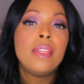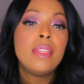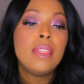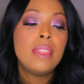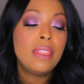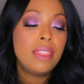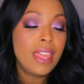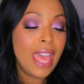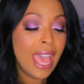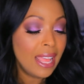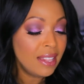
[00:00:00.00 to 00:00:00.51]

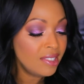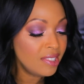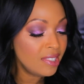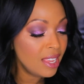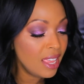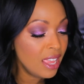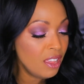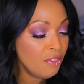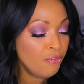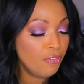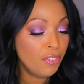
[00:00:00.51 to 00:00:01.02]
that's
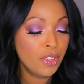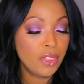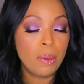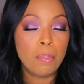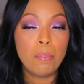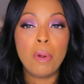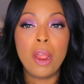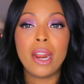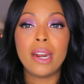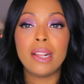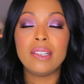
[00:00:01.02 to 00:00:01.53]
it for the
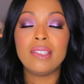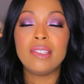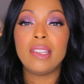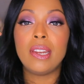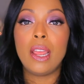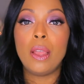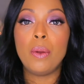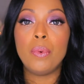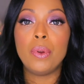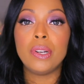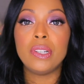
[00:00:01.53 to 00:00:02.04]
products that
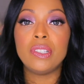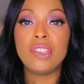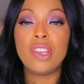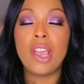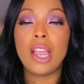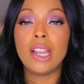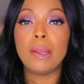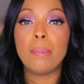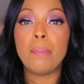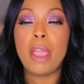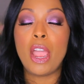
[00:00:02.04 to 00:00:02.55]
I want to
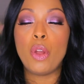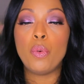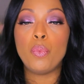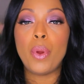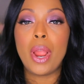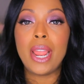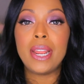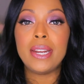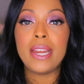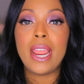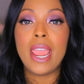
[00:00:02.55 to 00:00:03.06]
talk about
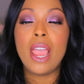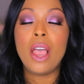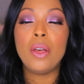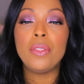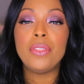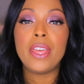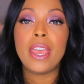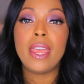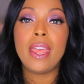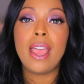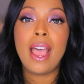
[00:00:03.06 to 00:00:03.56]
right
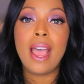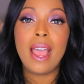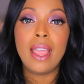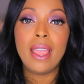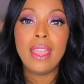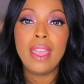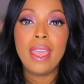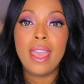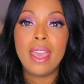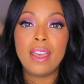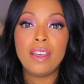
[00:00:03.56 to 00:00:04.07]
now that I
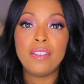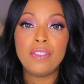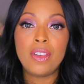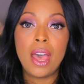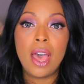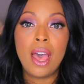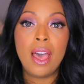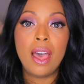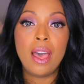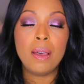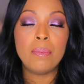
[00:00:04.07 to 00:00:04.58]
have
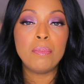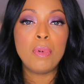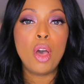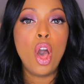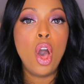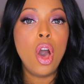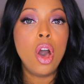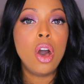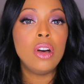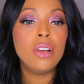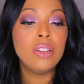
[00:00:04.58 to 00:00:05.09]

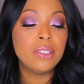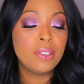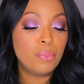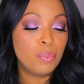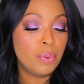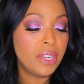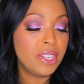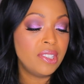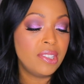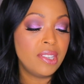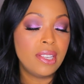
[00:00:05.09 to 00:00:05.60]
hauled
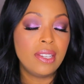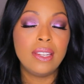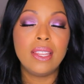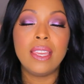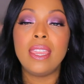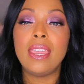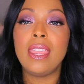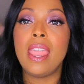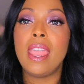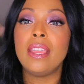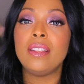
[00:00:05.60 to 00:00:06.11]

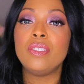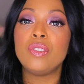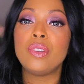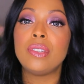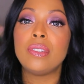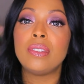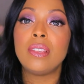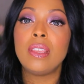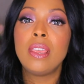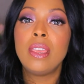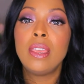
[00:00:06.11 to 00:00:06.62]
recently and
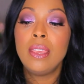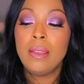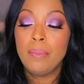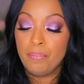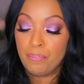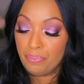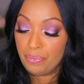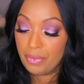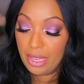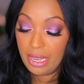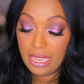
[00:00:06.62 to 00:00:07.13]
just
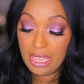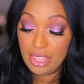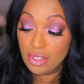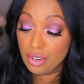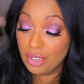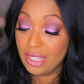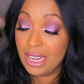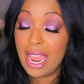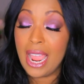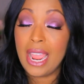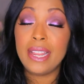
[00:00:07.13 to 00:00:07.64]

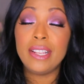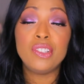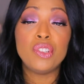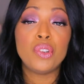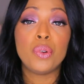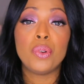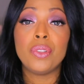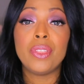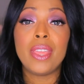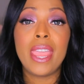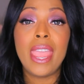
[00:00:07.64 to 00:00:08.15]
either liked
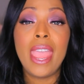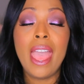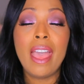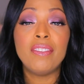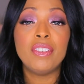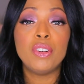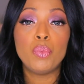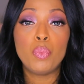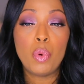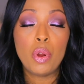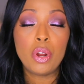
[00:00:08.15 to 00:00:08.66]
or they
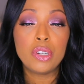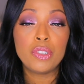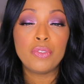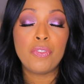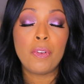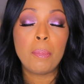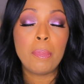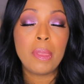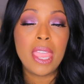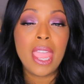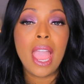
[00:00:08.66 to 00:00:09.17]
haven't worked
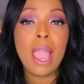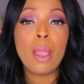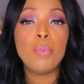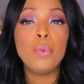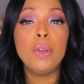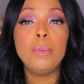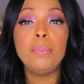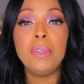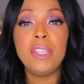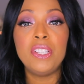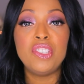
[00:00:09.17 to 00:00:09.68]
for me. I
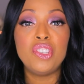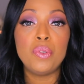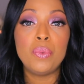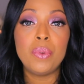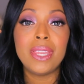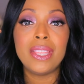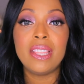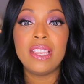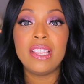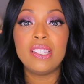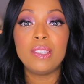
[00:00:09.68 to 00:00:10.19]
will be
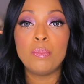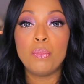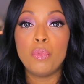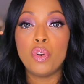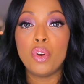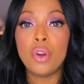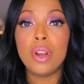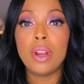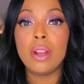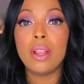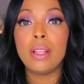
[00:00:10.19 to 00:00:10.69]
doing these
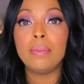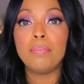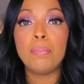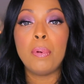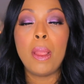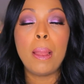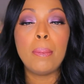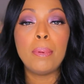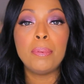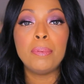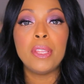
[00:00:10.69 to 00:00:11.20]
more
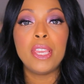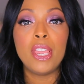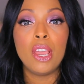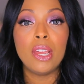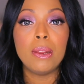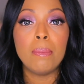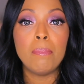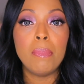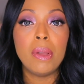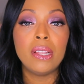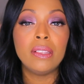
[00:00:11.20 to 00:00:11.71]
probably
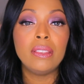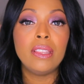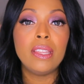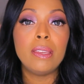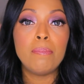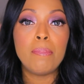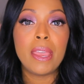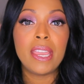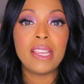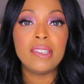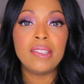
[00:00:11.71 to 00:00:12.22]
on a
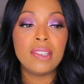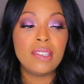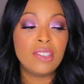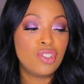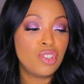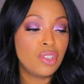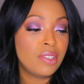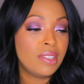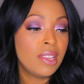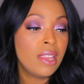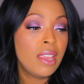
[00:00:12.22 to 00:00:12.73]
monthly basis,
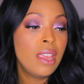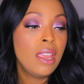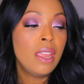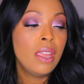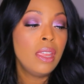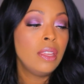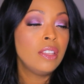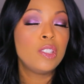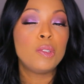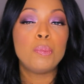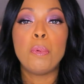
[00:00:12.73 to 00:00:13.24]
just
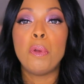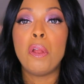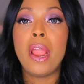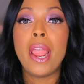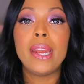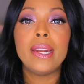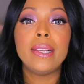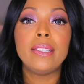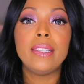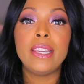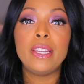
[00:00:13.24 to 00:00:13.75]

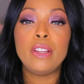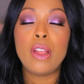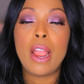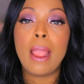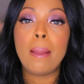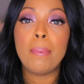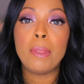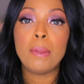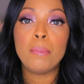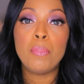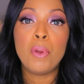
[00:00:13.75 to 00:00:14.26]
sporadically
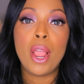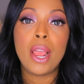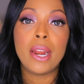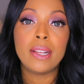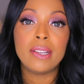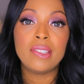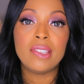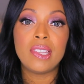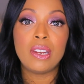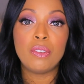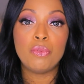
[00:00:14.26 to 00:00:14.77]
grabbing
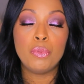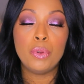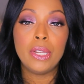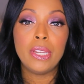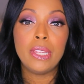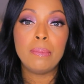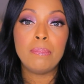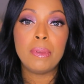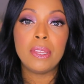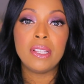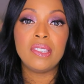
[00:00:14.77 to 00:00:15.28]
products that have
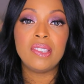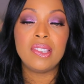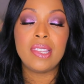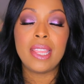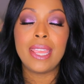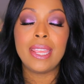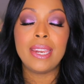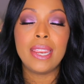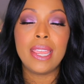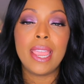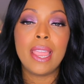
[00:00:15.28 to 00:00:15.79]
really been
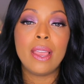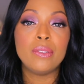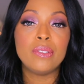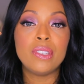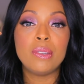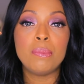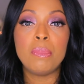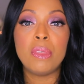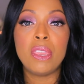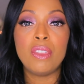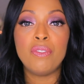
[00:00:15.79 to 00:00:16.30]
standing out
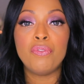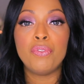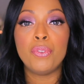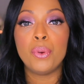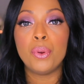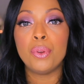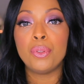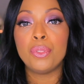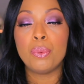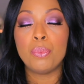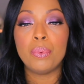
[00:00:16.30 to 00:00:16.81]
to me
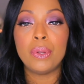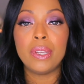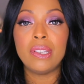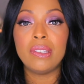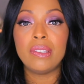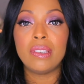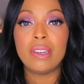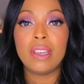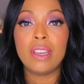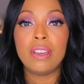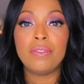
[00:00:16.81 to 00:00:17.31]
for the
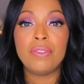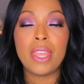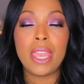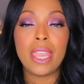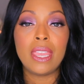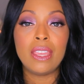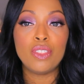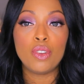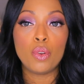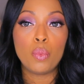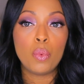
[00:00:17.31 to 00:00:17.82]
reason of they
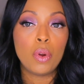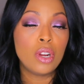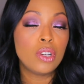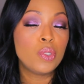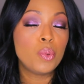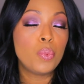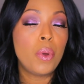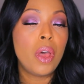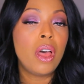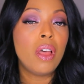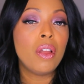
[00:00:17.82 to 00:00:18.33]
either
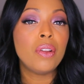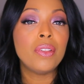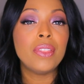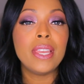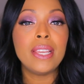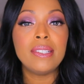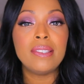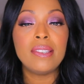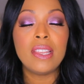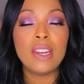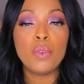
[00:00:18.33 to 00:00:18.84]
worked well or
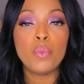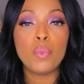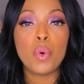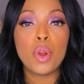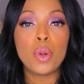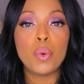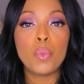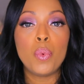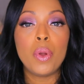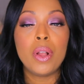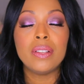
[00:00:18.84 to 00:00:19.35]
they didn't
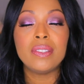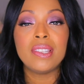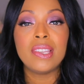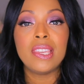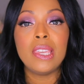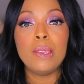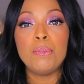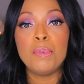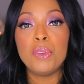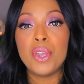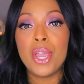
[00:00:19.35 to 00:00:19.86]
work well, to
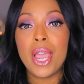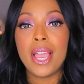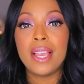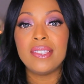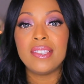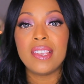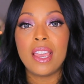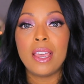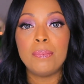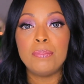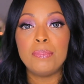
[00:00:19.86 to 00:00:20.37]
keep you
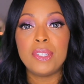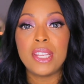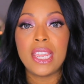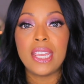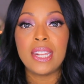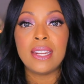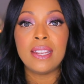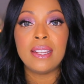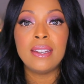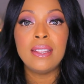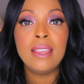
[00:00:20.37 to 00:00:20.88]
guys
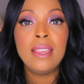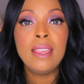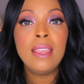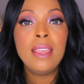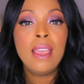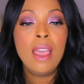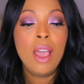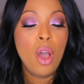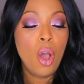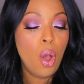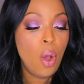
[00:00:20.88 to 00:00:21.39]
updated
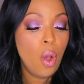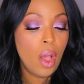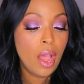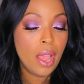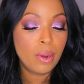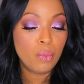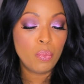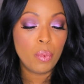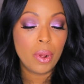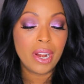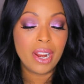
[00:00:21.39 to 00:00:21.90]

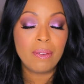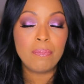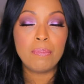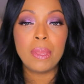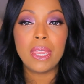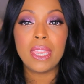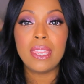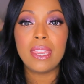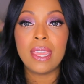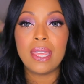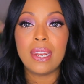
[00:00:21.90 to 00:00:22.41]
on what I've
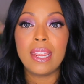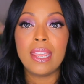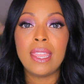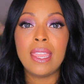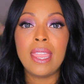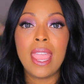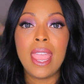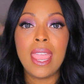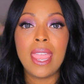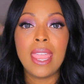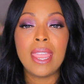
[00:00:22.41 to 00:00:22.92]
been
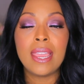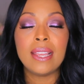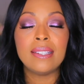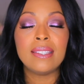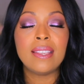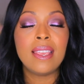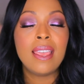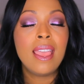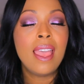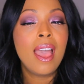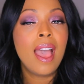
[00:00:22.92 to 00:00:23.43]
getting.
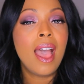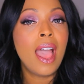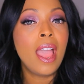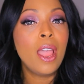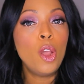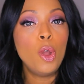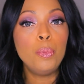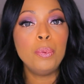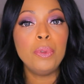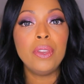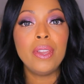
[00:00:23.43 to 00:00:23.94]
And I
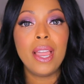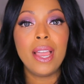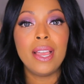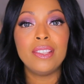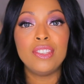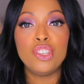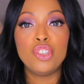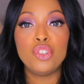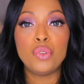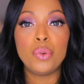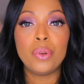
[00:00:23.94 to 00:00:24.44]
hope you
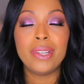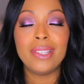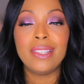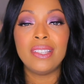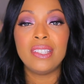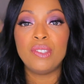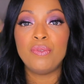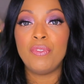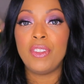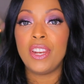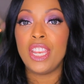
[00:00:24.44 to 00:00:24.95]
guys enjoyed
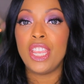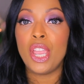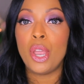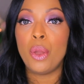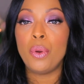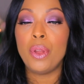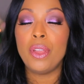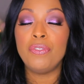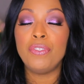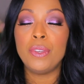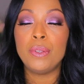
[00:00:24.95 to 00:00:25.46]
this
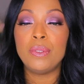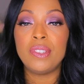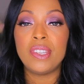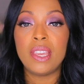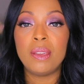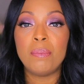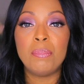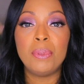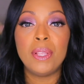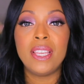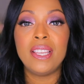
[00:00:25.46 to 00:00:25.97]
video. If you
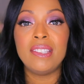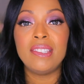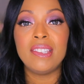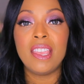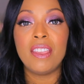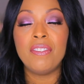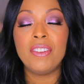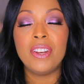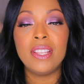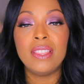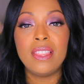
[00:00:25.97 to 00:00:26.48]
did, please
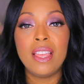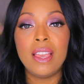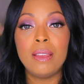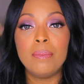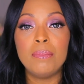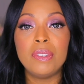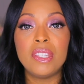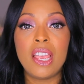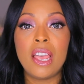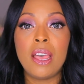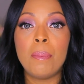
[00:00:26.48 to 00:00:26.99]
give it a
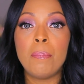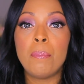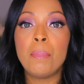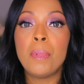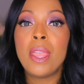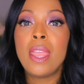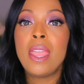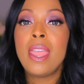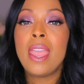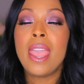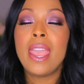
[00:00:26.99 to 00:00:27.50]
thumbs up.
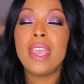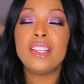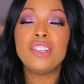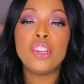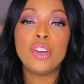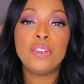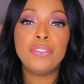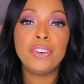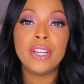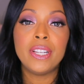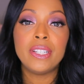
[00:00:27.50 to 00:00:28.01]
And
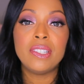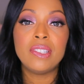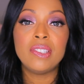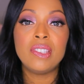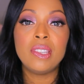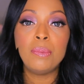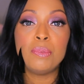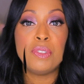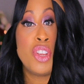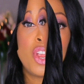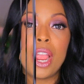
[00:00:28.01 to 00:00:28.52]
don't forget to
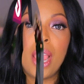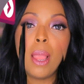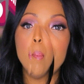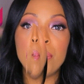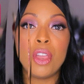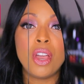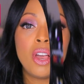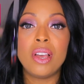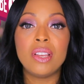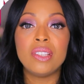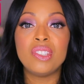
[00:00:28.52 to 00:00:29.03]
subscribe.
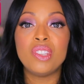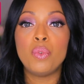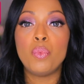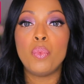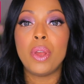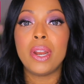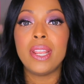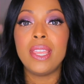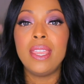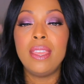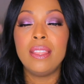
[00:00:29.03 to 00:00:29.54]
You'll also
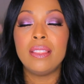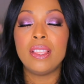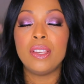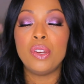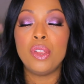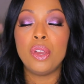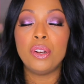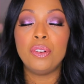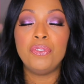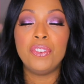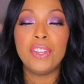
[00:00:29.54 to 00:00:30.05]
want to hit the
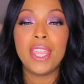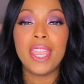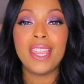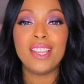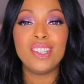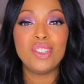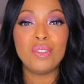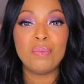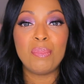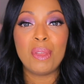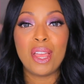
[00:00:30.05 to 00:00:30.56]

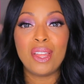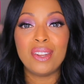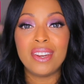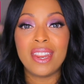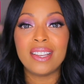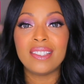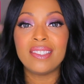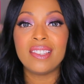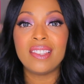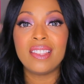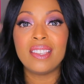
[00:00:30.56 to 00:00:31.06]
notification bell
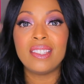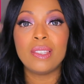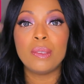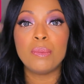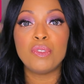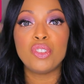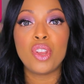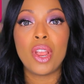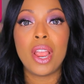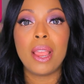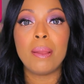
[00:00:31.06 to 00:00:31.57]
next to the
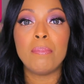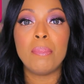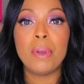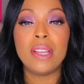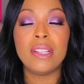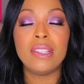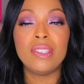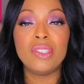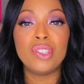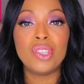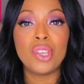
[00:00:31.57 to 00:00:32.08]
subscribe
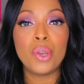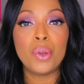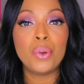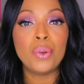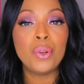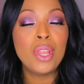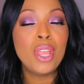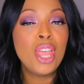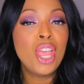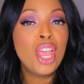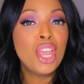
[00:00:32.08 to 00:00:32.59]
button
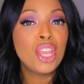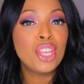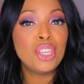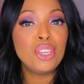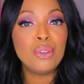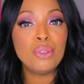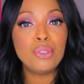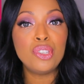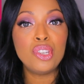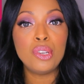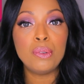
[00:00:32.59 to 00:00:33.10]
so
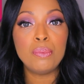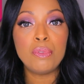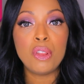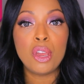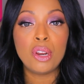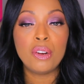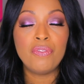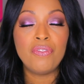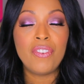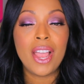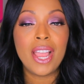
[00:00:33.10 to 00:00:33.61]
YouTube
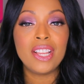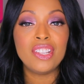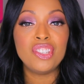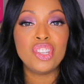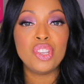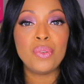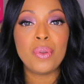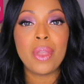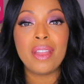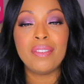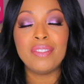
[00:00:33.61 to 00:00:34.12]
notifies
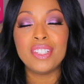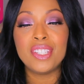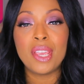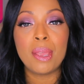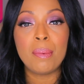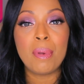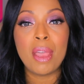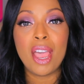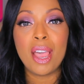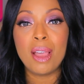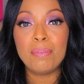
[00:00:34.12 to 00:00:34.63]
you every
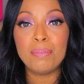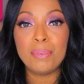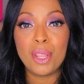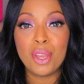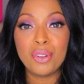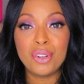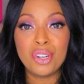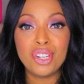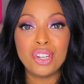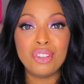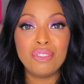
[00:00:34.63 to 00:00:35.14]
time I
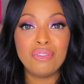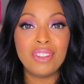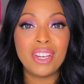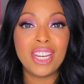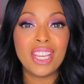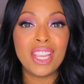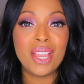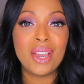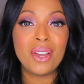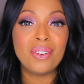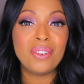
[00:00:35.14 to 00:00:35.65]
upload a new
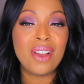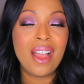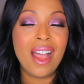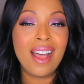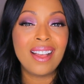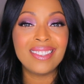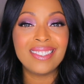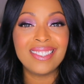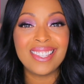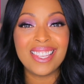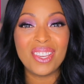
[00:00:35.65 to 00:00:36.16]
video.
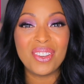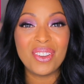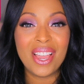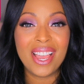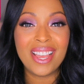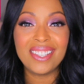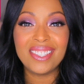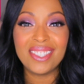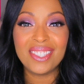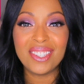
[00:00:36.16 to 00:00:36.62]
I'll see you guys